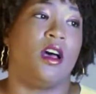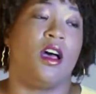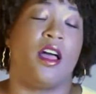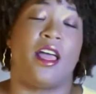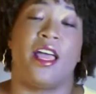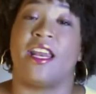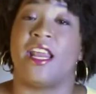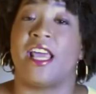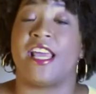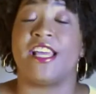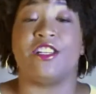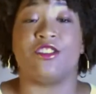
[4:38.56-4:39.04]

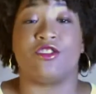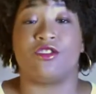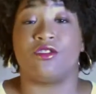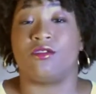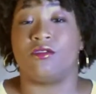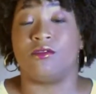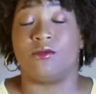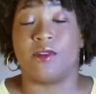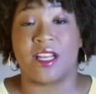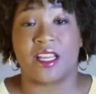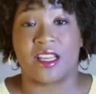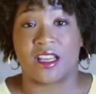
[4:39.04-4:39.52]
an
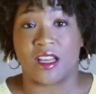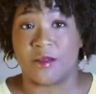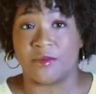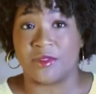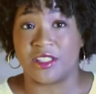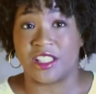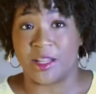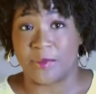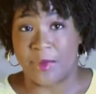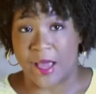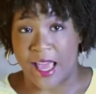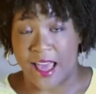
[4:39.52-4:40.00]
angel when it
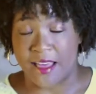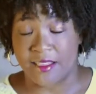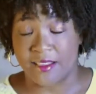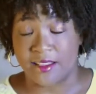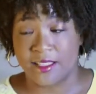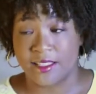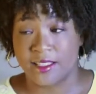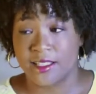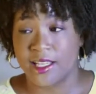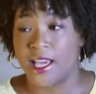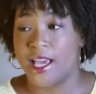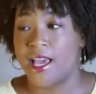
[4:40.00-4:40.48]
comes to
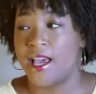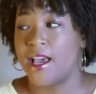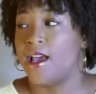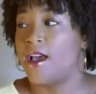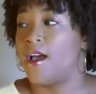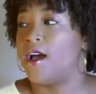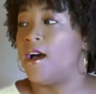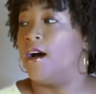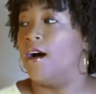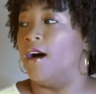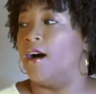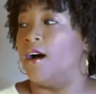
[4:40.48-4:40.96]
baths.
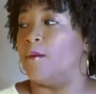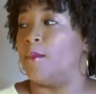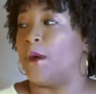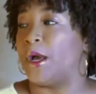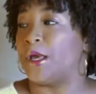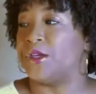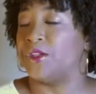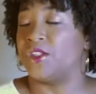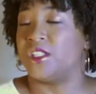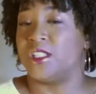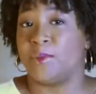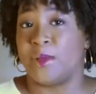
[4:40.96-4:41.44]
I
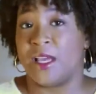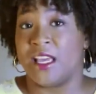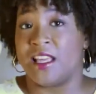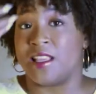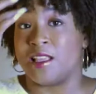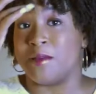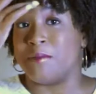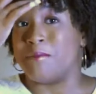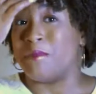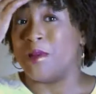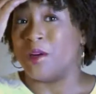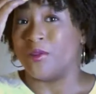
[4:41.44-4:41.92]
used to bathe
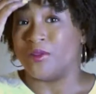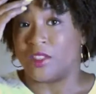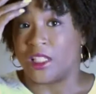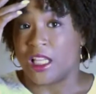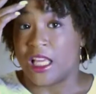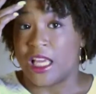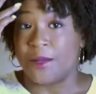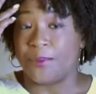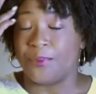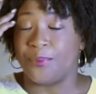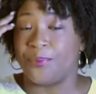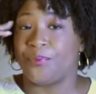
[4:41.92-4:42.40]
him
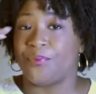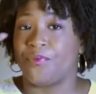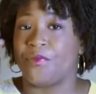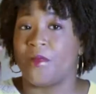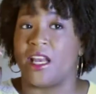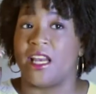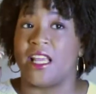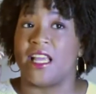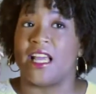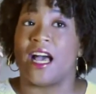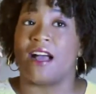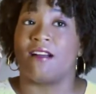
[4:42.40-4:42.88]
monthly,
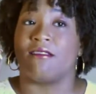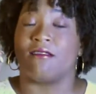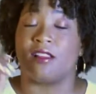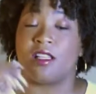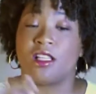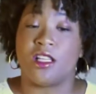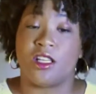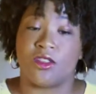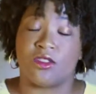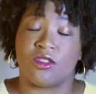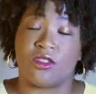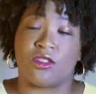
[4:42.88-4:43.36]
and he got
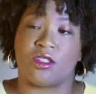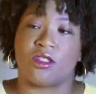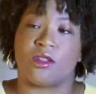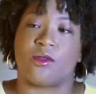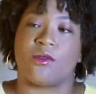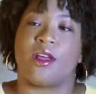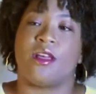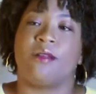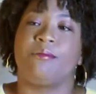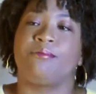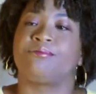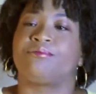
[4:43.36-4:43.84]
really used
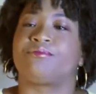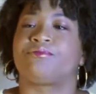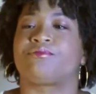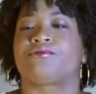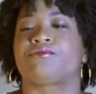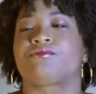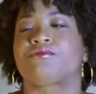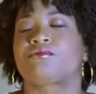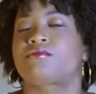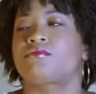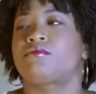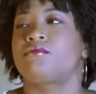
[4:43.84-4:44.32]
to it.
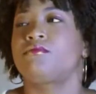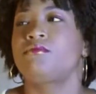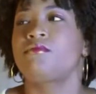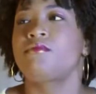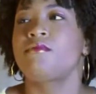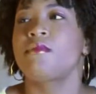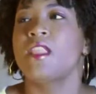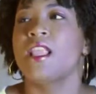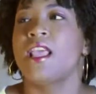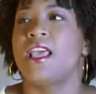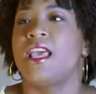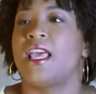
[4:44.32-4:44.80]

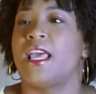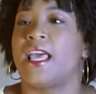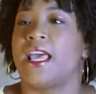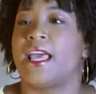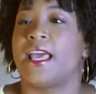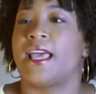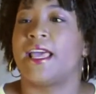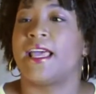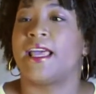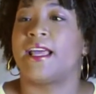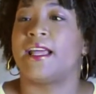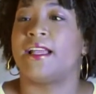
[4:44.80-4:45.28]

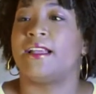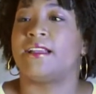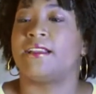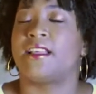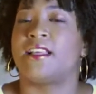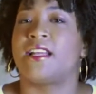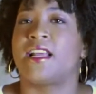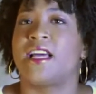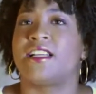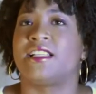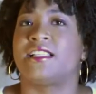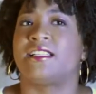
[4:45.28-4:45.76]
And
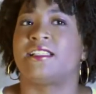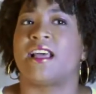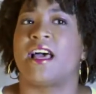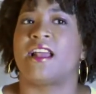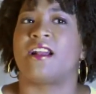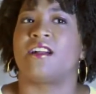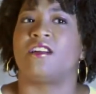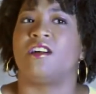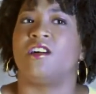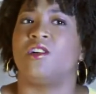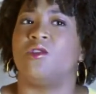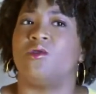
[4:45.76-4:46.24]
then I
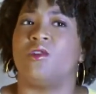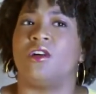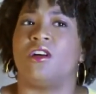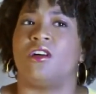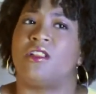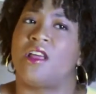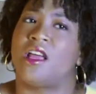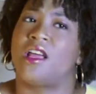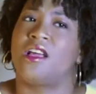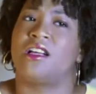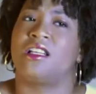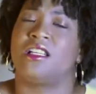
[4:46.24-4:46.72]
decided, oh,
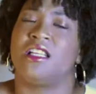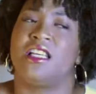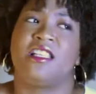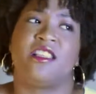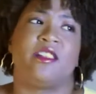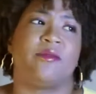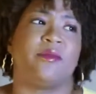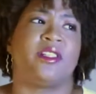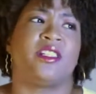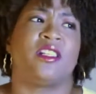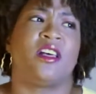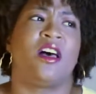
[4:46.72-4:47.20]
well, they clean
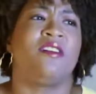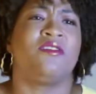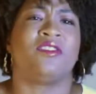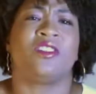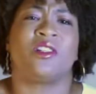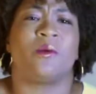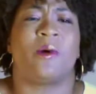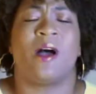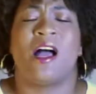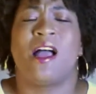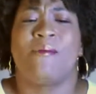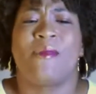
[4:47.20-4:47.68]
themselves,
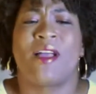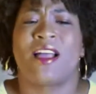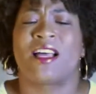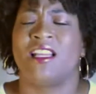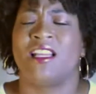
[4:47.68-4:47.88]
so why am I